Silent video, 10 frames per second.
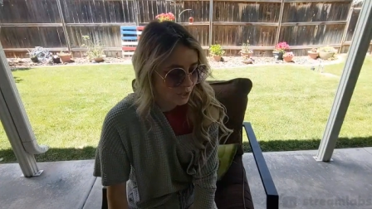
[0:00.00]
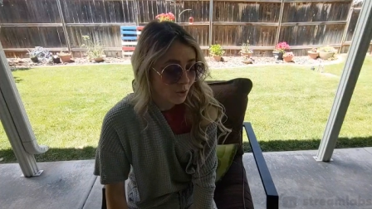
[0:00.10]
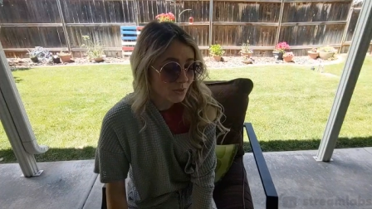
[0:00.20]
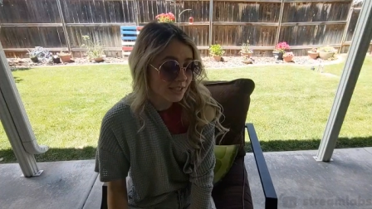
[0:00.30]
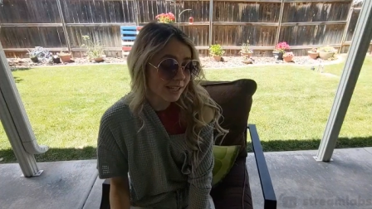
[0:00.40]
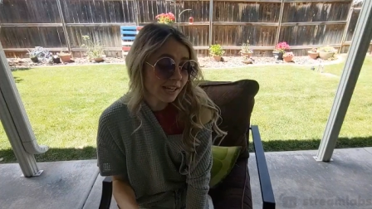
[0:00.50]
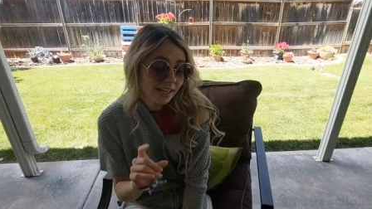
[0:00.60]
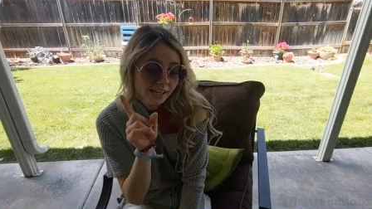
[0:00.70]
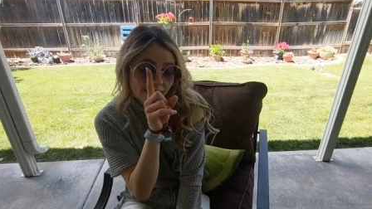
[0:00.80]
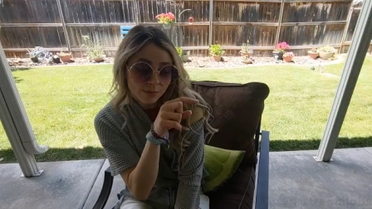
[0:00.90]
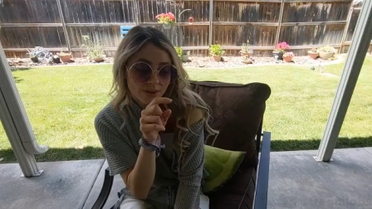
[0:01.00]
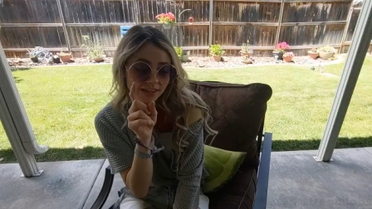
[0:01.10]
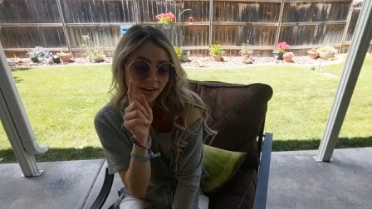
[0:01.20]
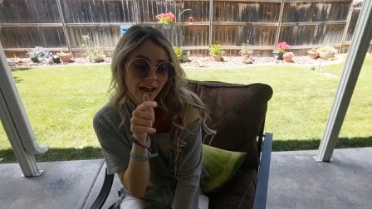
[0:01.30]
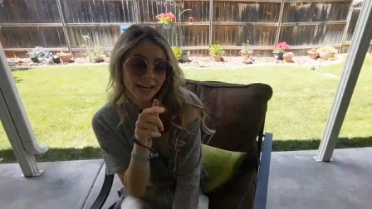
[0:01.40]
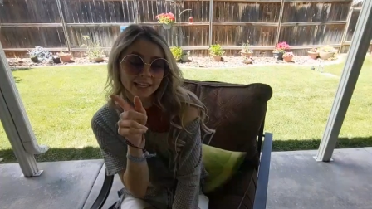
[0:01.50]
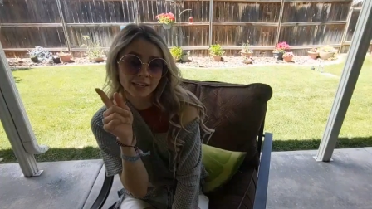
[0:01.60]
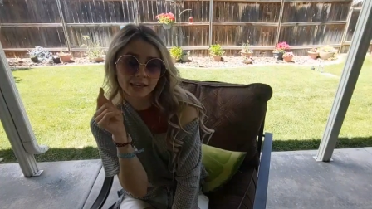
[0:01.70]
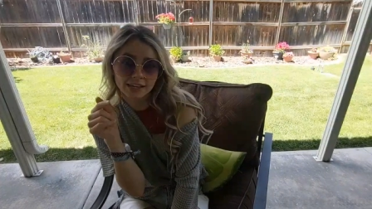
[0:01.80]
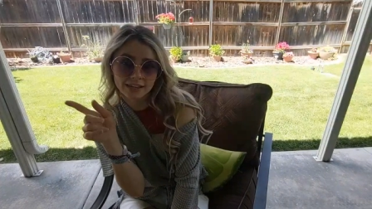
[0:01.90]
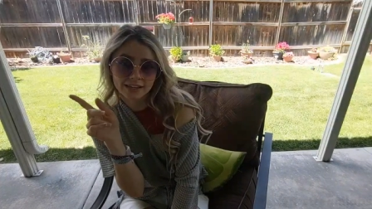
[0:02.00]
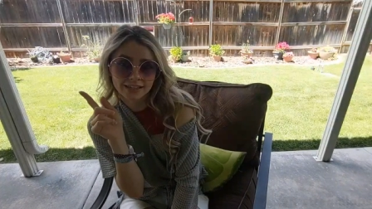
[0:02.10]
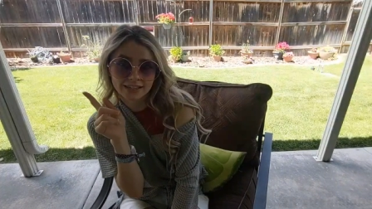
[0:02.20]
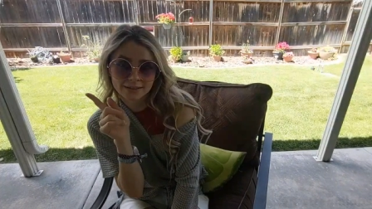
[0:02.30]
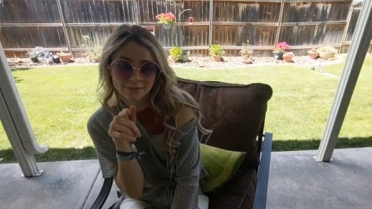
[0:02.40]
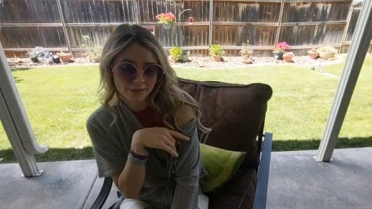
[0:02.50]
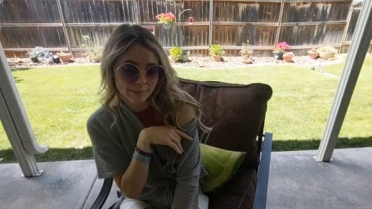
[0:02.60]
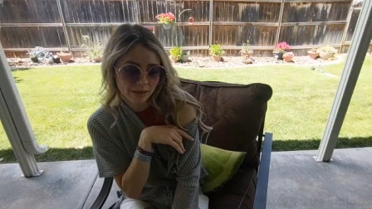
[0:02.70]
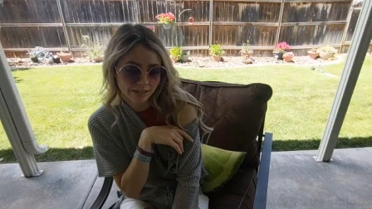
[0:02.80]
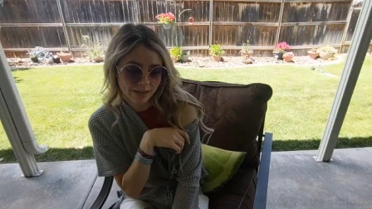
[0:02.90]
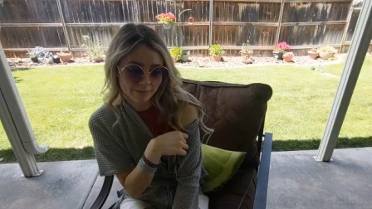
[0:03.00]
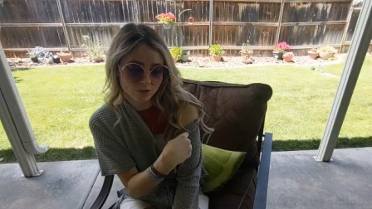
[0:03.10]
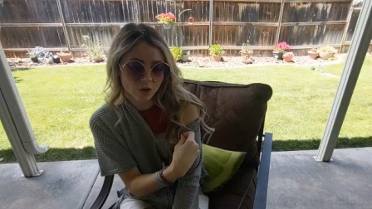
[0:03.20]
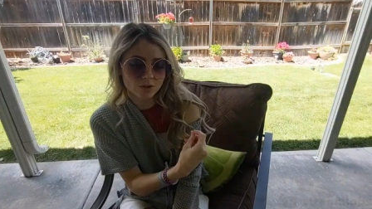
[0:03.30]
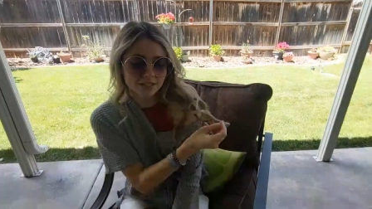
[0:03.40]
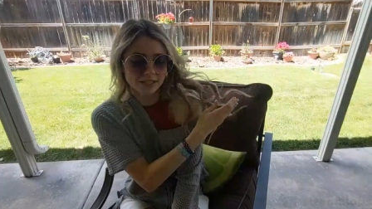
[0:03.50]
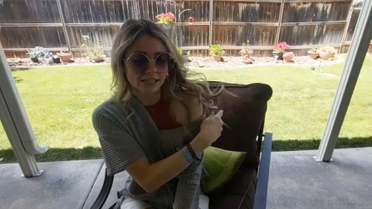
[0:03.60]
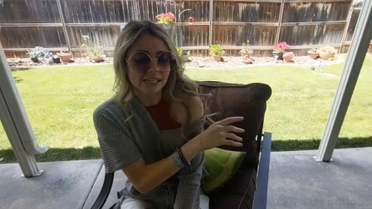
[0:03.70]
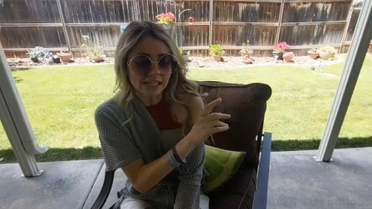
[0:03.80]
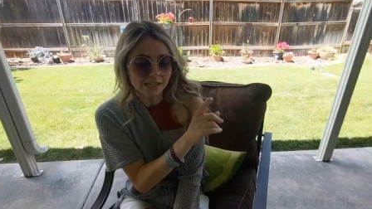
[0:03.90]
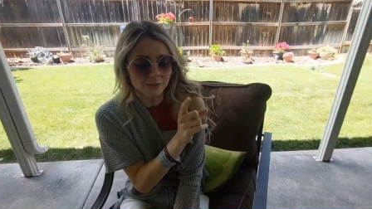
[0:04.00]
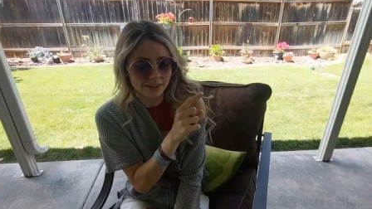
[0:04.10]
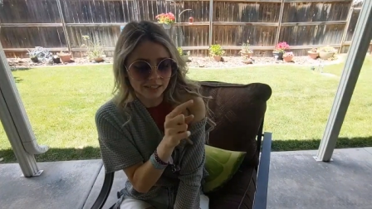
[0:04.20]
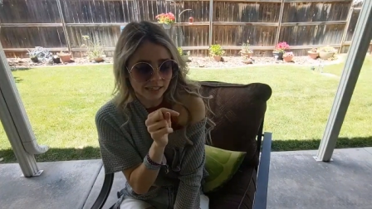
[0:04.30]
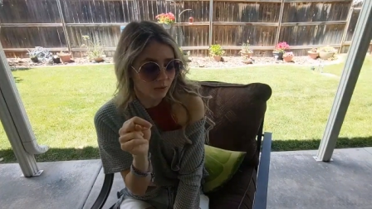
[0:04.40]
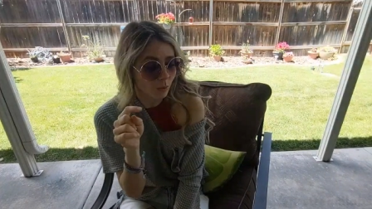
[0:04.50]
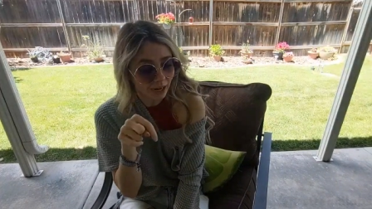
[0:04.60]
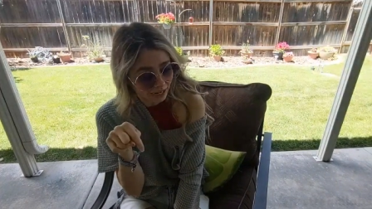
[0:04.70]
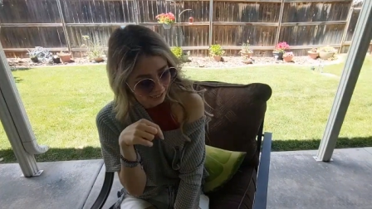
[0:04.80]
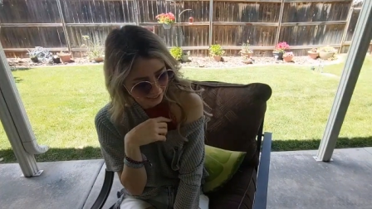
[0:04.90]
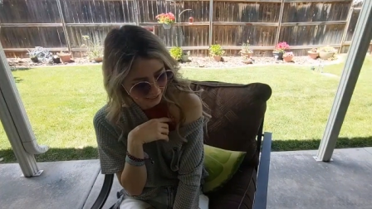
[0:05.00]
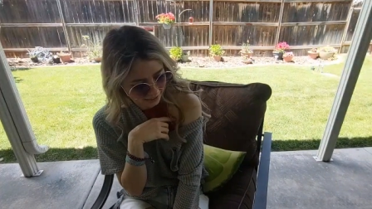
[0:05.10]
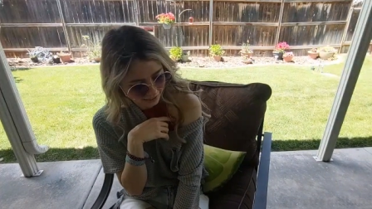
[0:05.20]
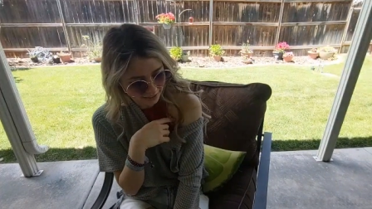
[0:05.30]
Josie with an IE is a female name. Josie with an EY